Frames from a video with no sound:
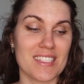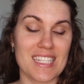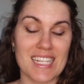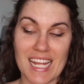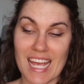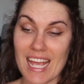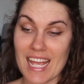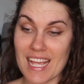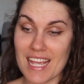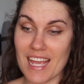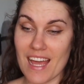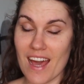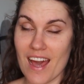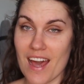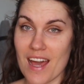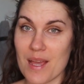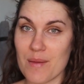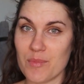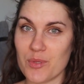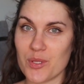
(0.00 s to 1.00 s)
Today
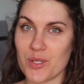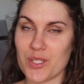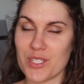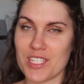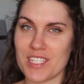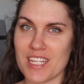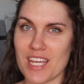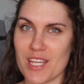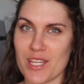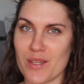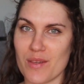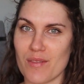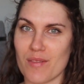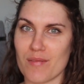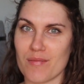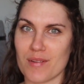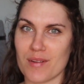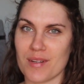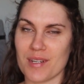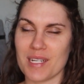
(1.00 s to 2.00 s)
I'm going to take you
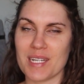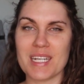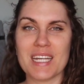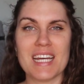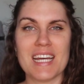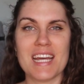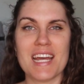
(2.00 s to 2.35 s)
through